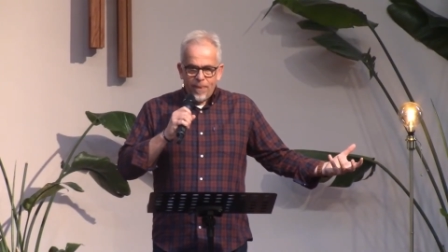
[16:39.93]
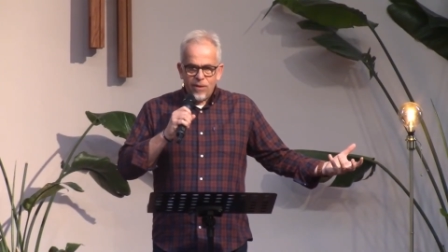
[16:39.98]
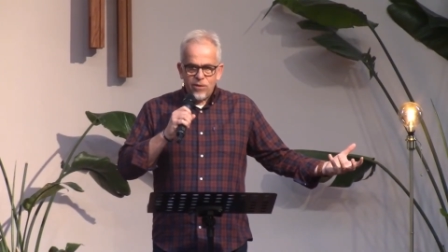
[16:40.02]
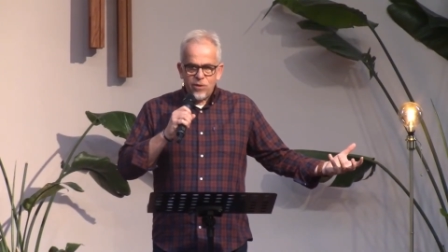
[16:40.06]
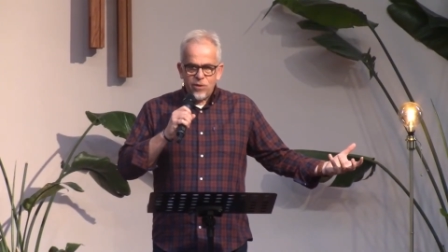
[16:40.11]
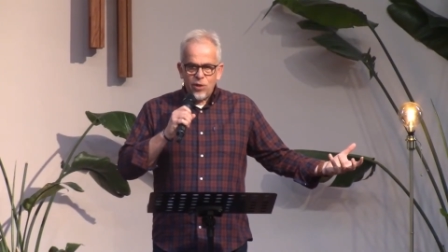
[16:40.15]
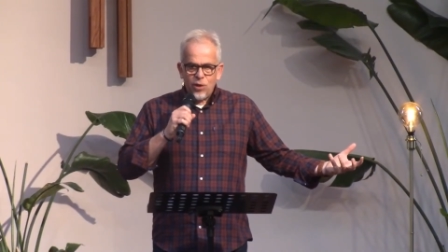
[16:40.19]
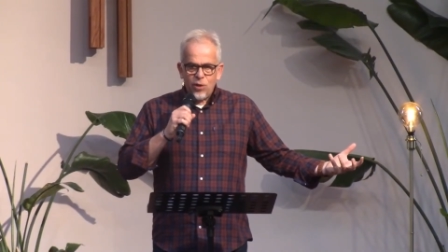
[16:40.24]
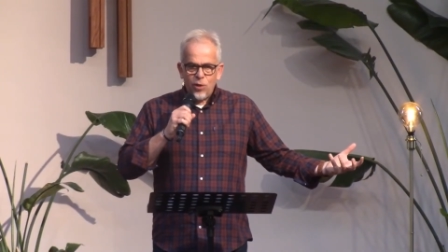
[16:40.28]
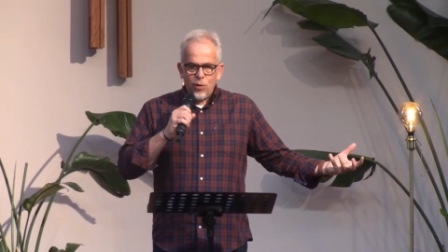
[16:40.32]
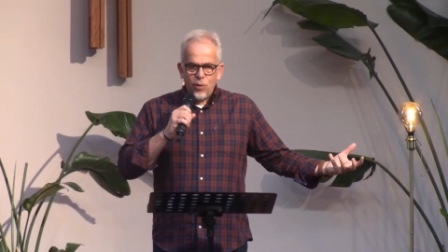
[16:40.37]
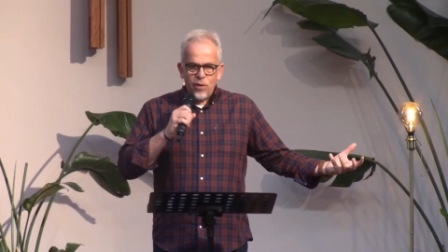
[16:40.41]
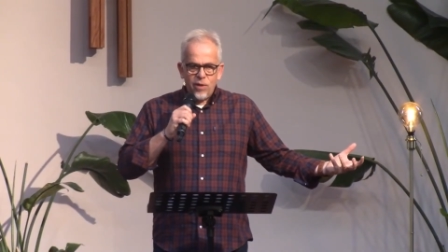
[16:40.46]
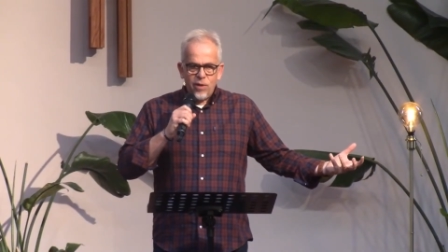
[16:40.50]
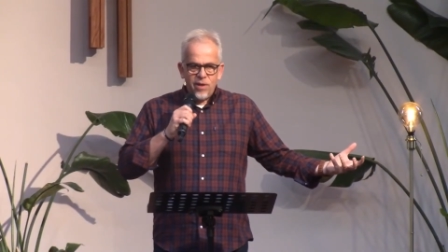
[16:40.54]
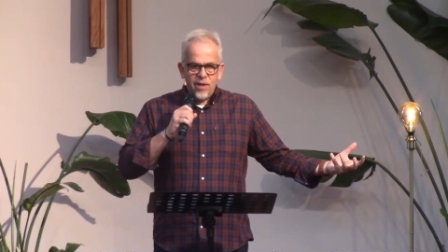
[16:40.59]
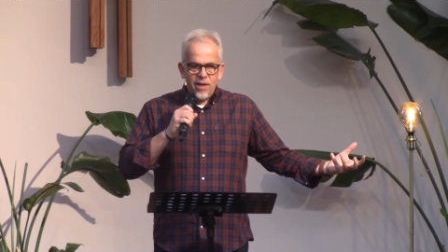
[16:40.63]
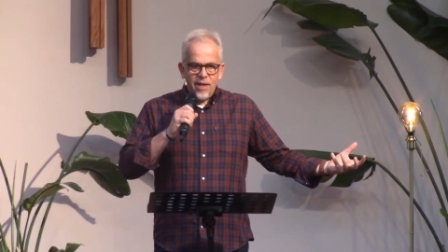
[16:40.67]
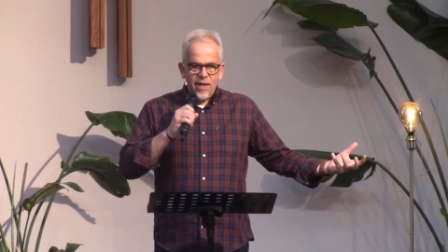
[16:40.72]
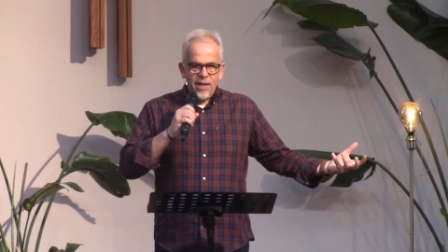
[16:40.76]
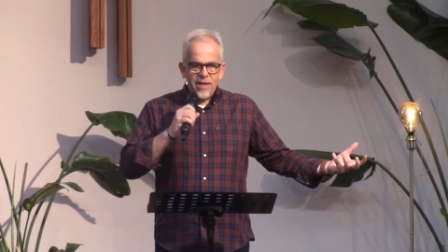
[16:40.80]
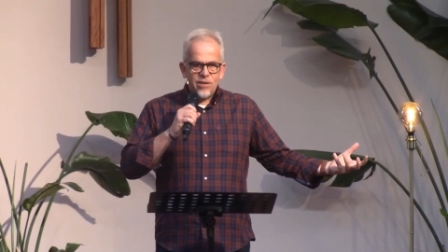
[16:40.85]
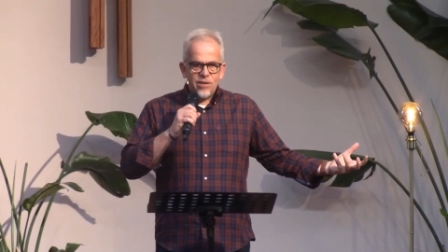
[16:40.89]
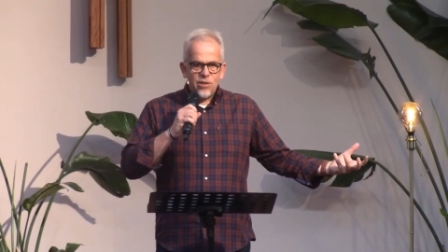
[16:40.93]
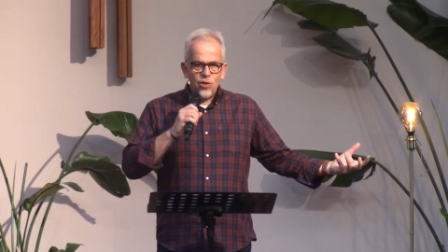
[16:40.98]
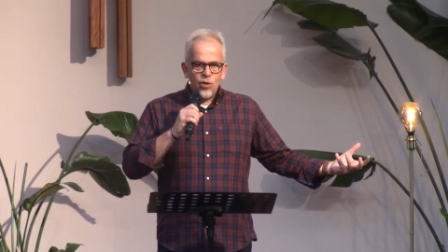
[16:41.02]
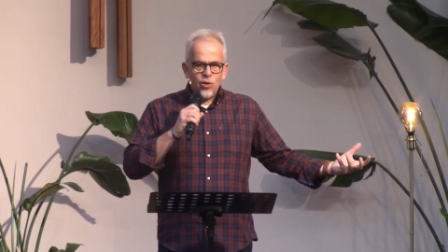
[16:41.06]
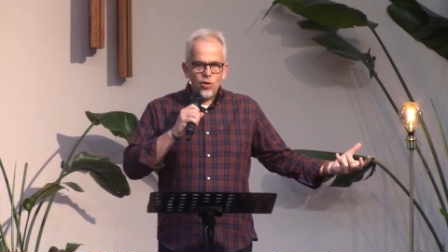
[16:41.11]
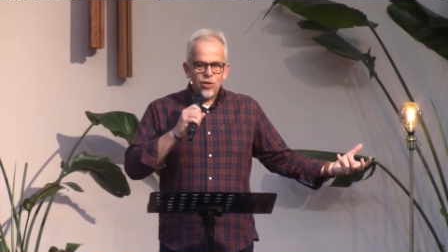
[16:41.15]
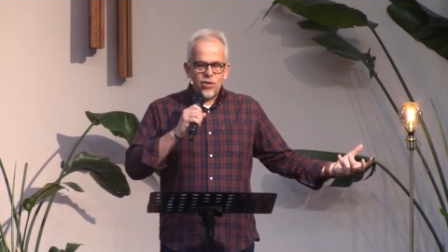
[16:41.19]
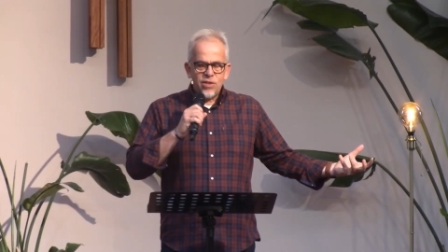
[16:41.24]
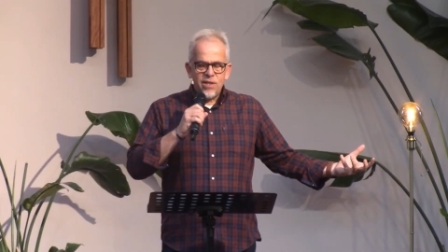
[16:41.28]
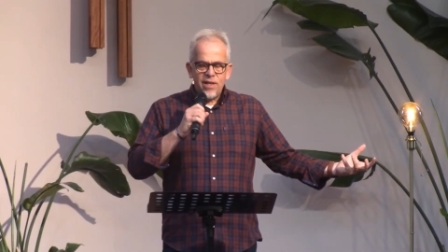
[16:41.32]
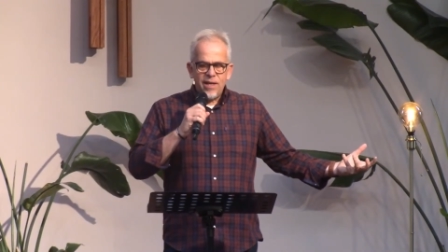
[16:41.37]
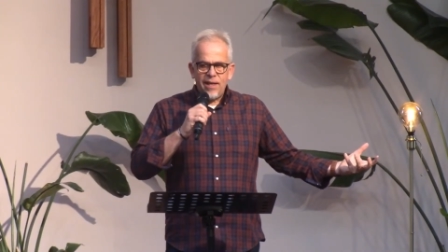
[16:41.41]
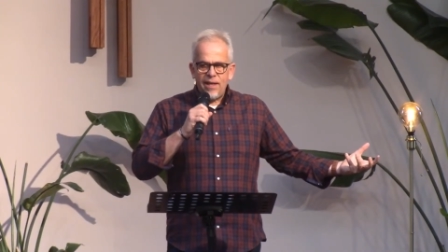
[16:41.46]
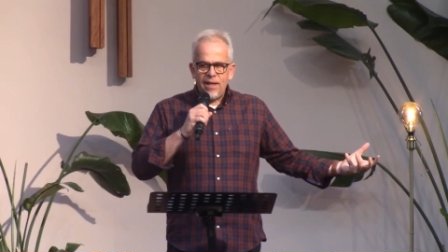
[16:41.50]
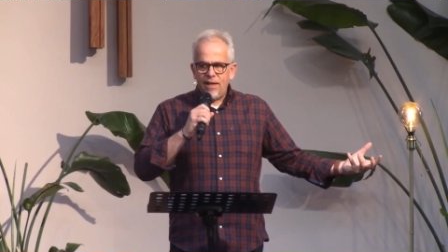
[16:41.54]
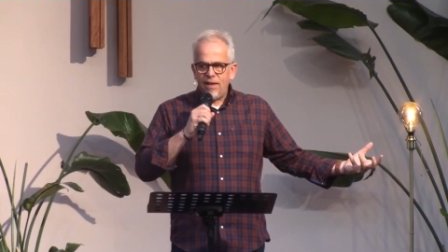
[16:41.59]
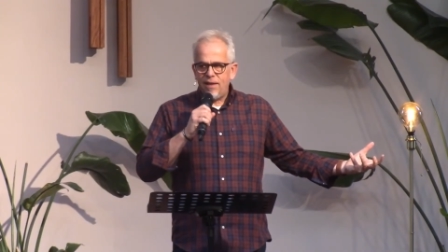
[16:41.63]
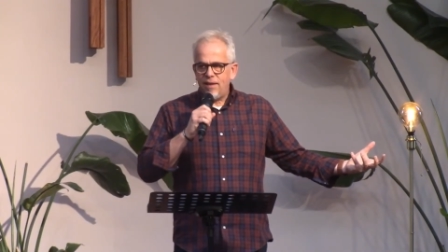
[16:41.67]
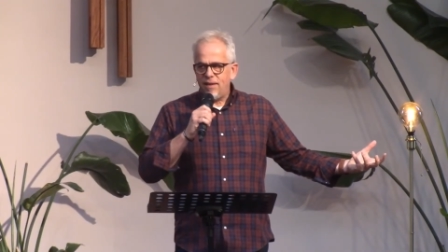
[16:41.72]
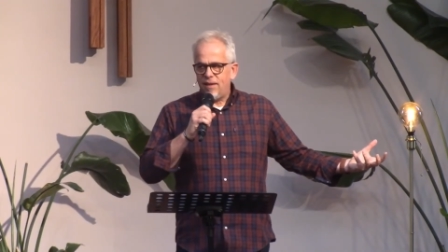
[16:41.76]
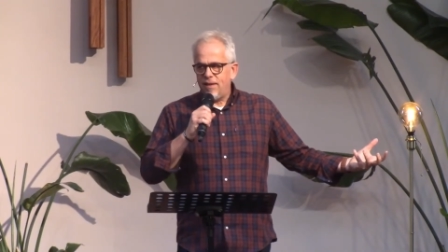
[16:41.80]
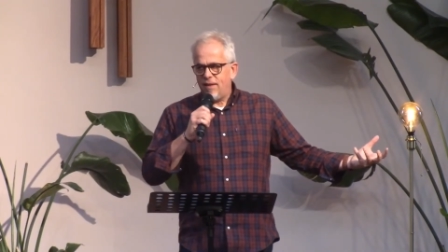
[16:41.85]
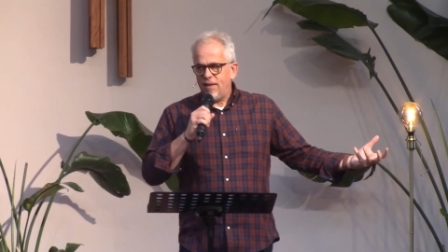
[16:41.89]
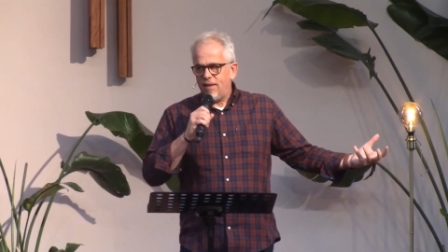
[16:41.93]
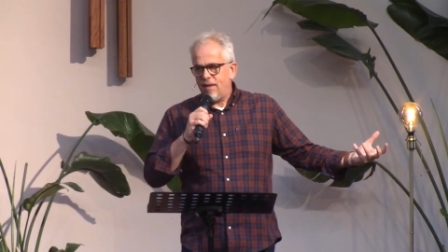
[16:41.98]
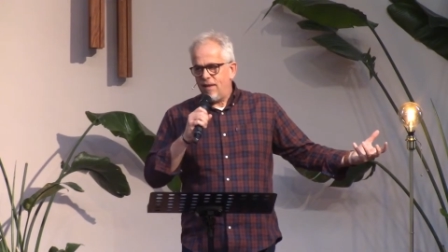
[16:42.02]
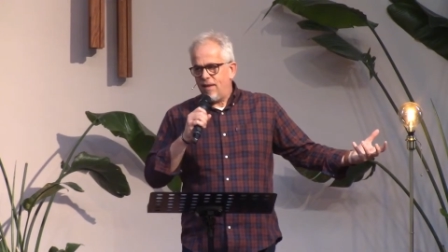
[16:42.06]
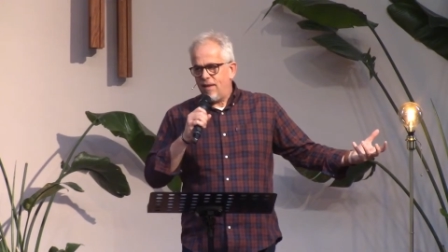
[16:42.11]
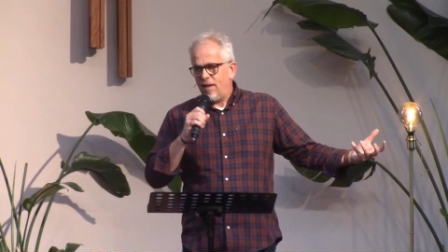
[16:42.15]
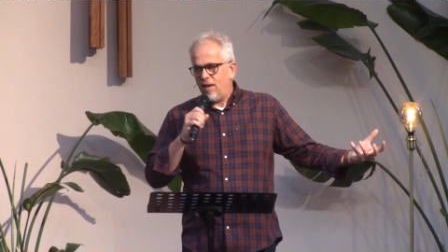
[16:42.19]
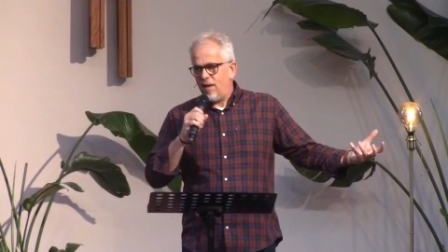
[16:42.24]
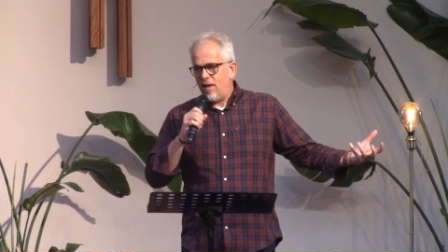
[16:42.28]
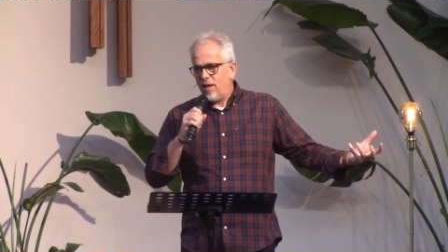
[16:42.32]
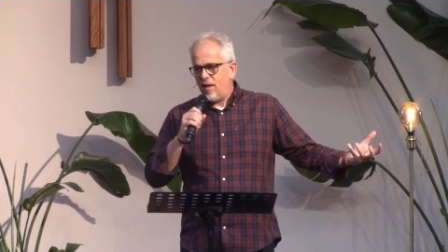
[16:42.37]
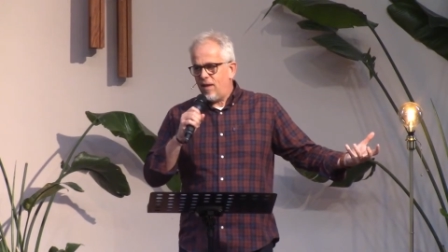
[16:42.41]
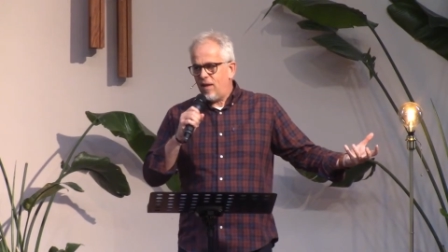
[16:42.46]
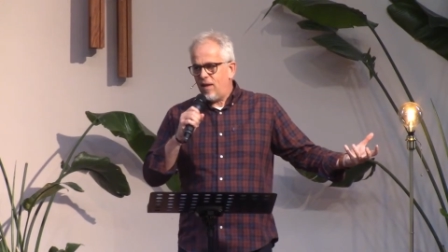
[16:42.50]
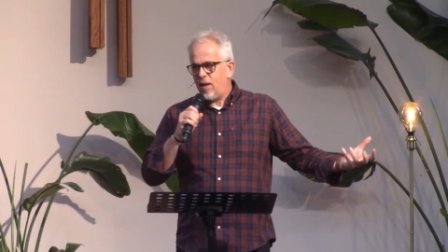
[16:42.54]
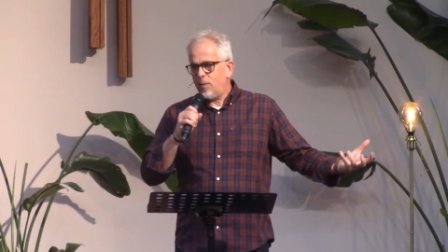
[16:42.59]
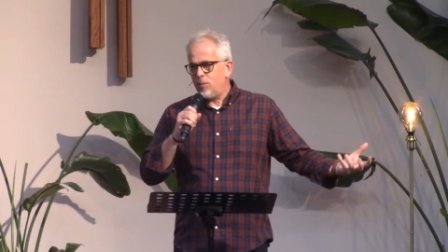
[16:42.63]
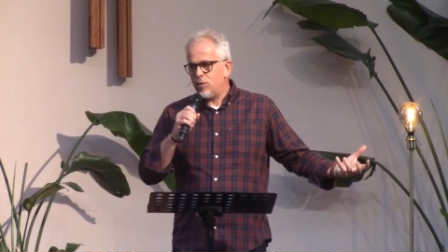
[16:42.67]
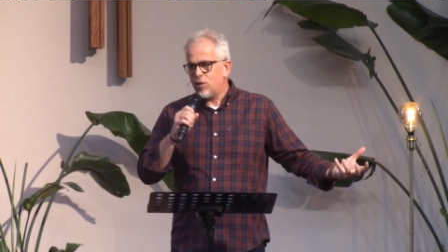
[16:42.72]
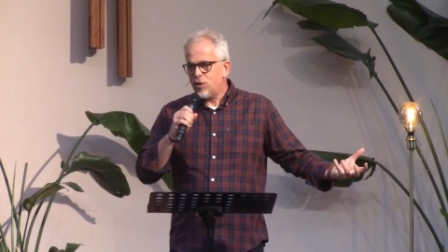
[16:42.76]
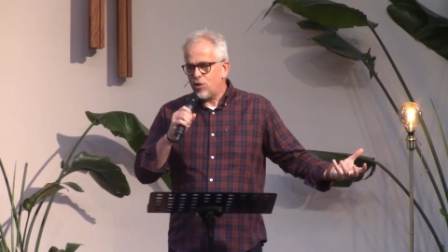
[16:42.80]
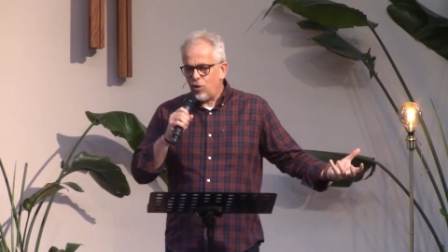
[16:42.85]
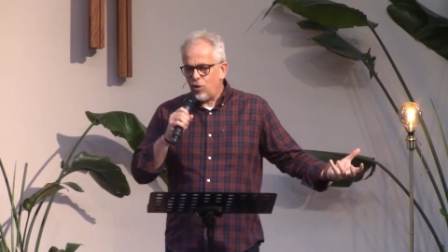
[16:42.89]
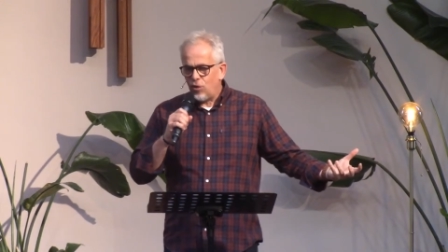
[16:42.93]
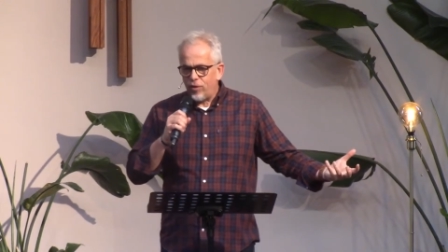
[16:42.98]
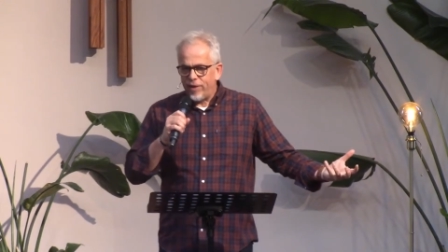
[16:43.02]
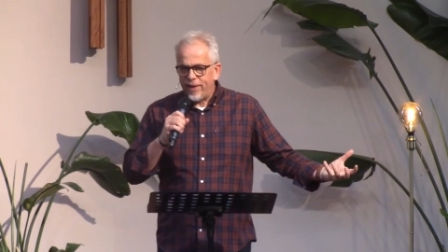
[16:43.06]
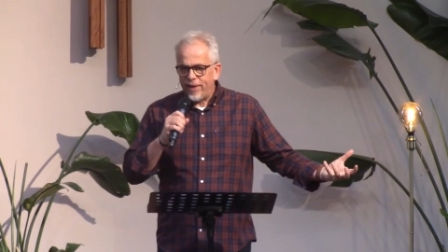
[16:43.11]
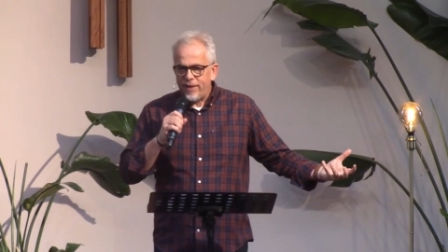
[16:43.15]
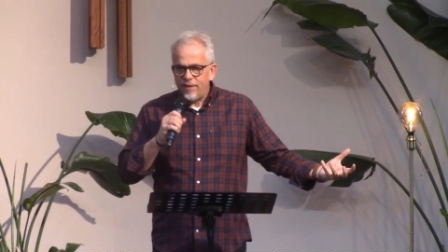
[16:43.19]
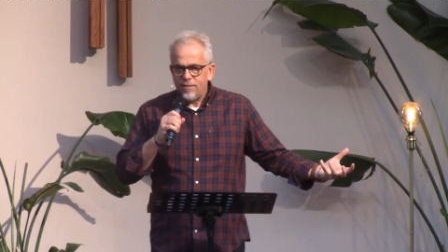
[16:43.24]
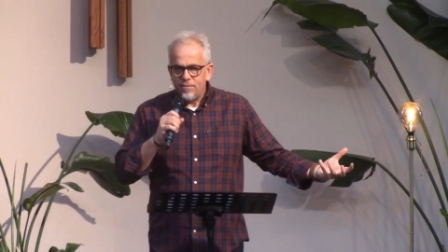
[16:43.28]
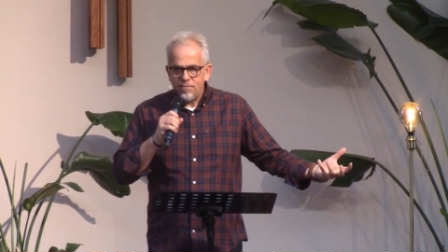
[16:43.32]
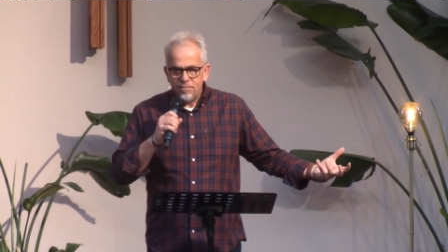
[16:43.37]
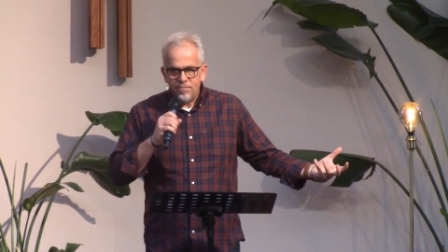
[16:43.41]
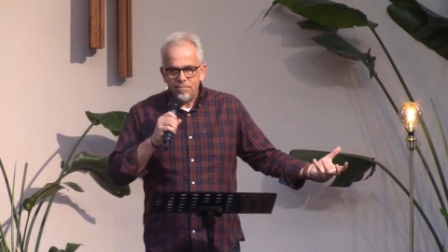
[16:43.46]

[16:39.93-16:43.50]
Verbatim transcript: So, it's not saying, I'm sorry